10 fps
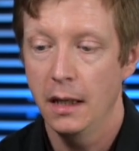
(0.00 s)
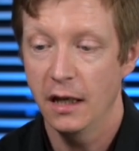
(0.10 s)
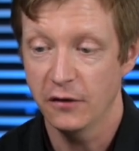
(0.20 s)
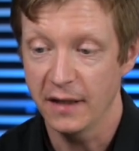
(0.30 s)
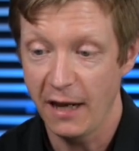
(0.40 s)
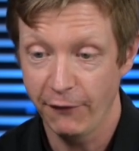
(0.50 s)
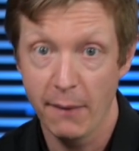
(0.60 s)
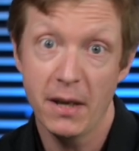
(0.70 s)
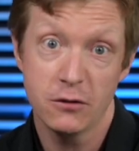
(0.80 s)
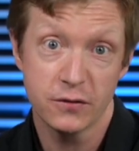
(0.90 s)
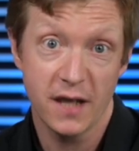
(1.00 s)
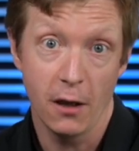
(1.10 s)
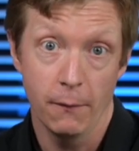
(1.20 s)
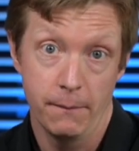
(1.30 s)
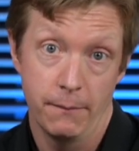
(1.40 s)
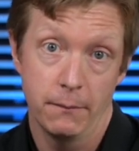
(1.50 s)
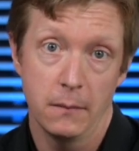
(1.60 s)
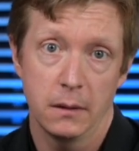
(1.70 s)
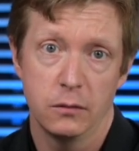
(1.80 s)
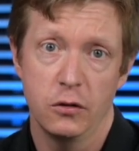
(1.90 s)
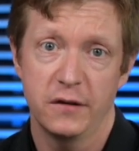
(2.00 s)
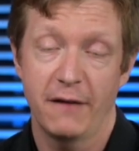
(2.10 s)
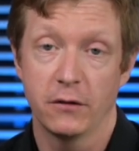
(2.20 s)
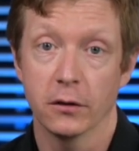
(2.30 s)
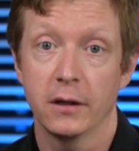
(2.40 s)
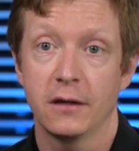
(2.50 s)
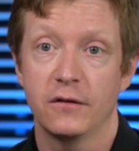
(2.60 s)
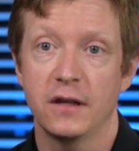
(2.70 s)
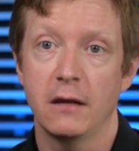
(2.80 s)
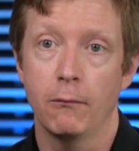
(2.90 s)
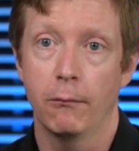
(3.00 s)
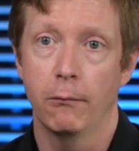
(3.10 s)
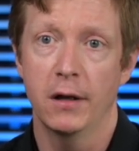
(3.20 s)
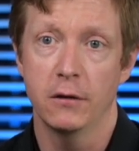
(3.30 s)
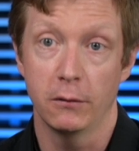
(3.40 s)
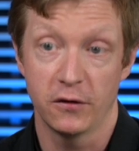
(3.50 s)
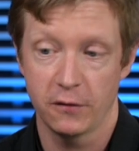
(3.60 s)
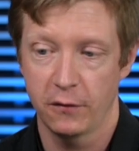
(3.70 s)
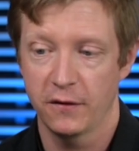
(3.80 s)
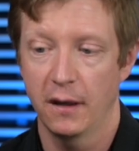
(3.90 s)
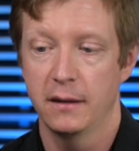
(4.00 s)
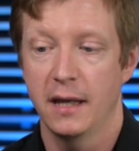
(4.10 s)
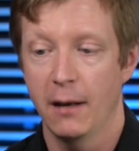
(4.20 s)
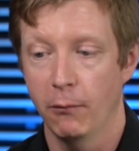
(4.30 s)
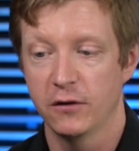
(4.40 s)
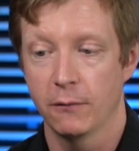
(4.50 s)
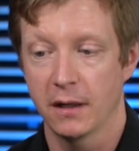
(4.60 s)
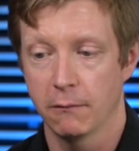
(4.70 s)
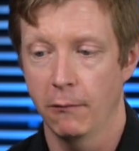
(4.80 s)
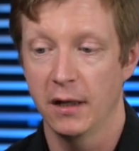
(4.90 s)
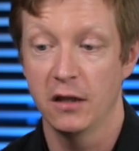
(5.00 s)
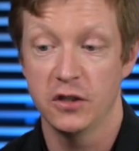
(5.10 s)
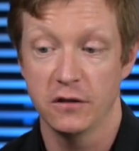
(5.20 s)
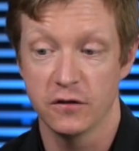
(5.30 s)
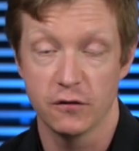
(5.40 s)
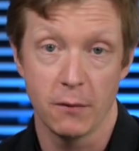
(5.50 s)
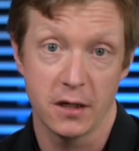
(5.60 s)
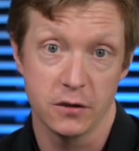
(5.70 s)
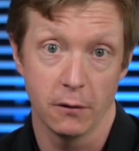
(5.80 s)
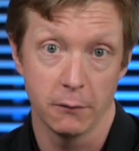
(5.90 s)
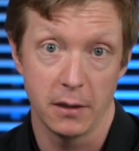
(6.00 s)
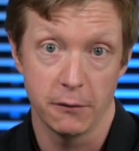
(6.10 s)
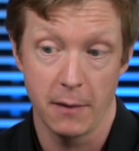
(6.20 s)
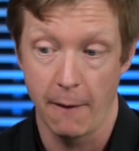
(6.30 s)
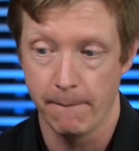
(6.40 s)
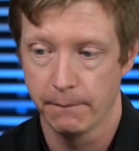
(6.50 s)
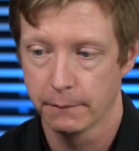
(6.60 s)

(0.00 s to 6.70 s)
It's an A flat major scale. You just have to look and see what note it starts on and what direct, when it changes direction all the way throughout.